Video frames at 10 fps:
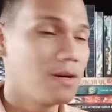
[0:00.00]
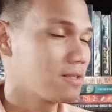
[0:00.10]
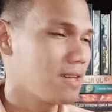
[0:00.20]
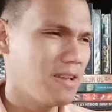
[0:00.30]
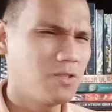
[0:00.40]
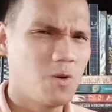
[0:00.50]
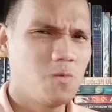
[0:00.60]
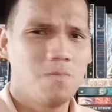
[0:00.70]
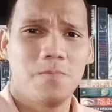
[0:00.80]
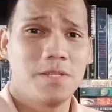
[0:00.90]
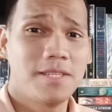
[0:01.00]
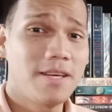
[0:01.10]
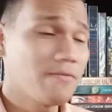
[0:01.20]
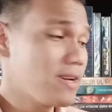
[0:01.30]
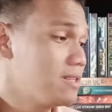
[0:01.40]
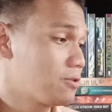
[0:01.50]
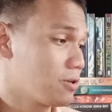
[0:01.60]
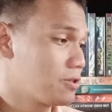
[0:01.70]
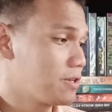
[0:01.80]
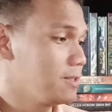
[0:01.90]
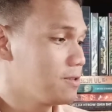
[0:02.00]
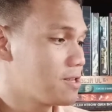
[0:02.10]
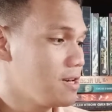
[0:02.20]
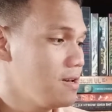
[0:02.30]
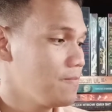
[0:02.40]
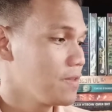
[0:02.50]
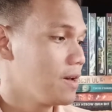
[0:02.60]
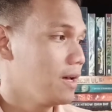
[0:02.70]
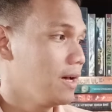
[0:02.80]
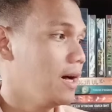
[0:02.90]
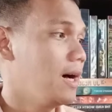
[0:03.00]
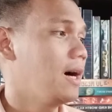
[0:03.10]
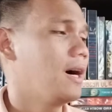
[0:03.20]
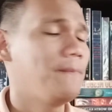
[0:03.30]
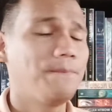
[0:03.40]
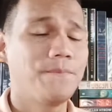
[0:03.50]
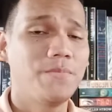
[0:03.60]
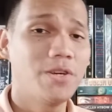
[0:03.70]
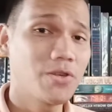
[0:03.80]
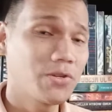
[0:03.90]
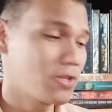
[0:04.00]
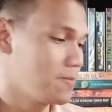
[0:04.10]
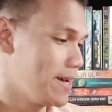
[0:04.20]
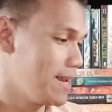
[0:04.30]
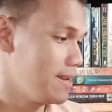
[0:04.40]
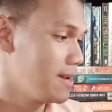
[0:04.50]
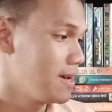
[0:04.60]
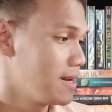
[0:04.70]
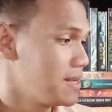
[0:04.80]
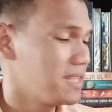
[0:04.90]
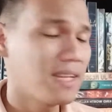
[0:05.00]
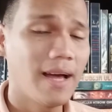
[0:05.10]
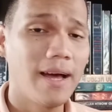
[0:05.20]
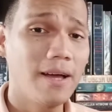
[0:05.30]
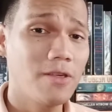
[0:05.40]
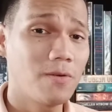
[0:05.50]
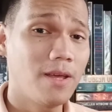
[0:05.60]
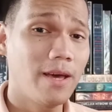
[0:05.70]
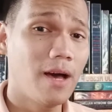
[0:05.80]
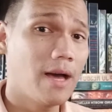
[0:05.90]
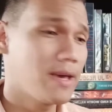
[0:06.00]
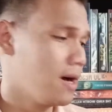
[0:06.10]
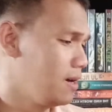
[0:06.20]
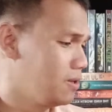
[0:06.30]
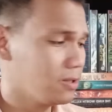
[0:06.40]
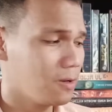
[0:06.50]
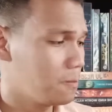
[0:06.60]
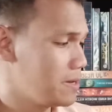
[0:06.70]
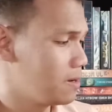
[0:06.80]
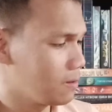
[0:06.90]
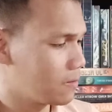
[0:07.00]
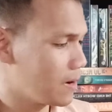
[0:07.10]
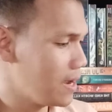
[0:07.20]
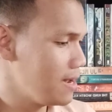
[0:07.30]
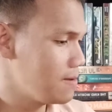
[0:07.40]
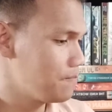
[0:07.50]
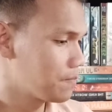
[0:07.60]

Scythedom series or trilogy. Um, Neal Shusterman, this is actually a young adult or middle grade,